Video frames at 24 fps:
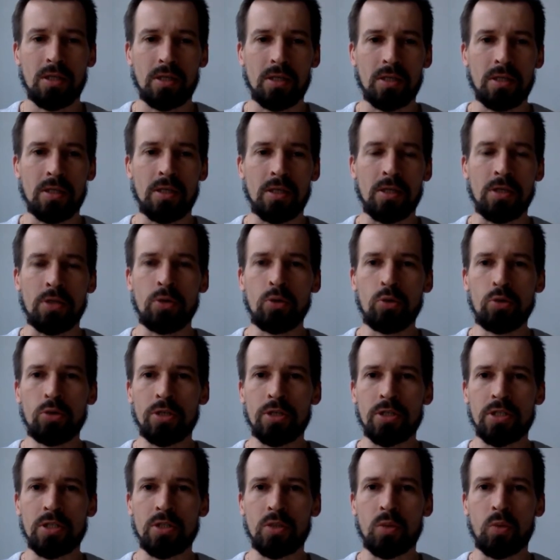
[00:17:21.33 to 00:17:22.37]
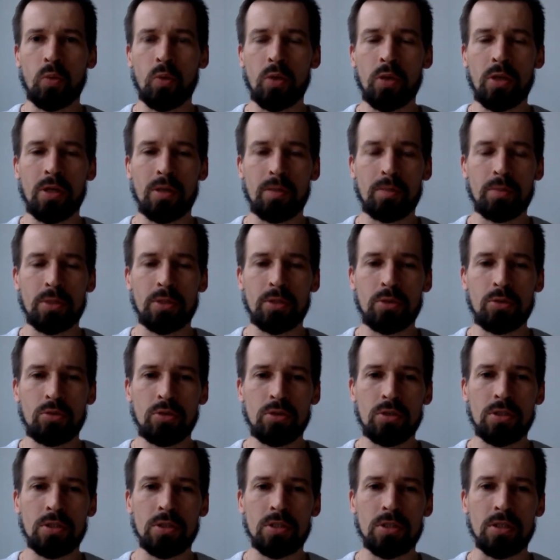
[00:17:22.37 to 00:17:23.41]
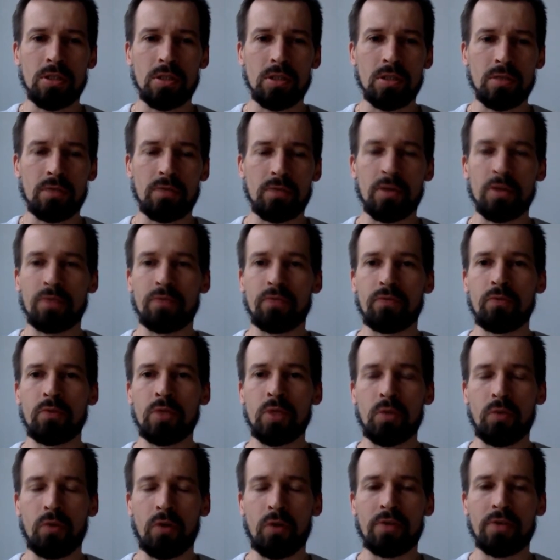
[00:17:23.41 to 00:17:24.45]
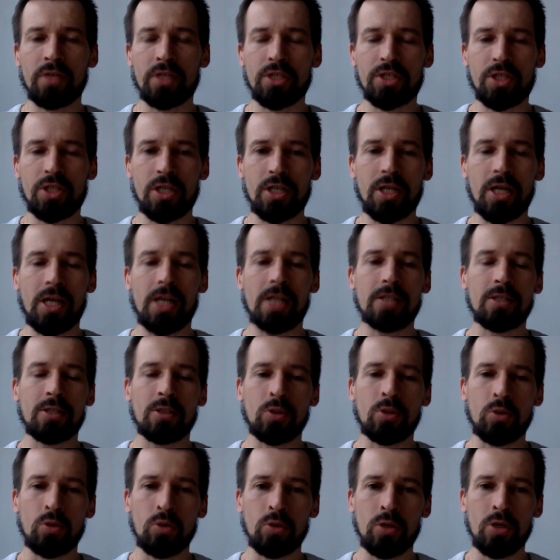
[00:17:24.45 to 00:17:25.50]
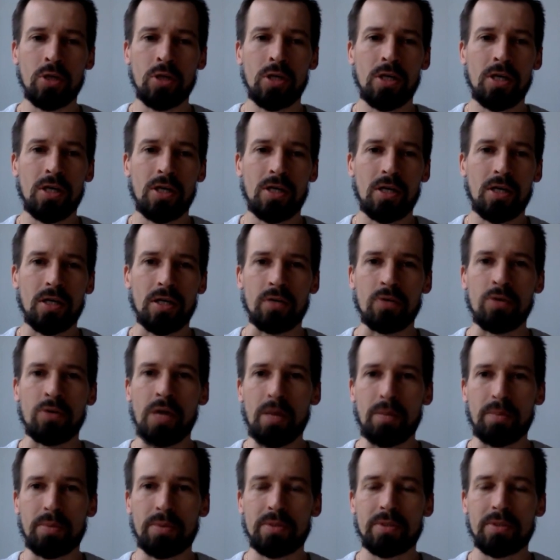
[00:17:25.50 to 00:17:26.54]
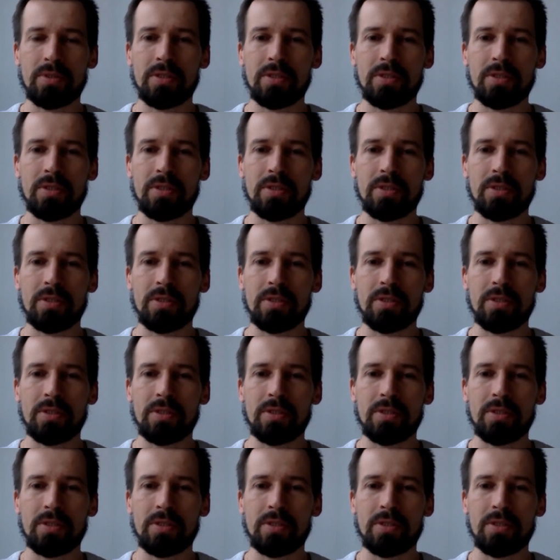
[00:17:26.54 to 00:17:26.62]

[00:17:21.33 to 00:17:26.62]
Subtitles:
the users with the opportunity and with functionality to wrap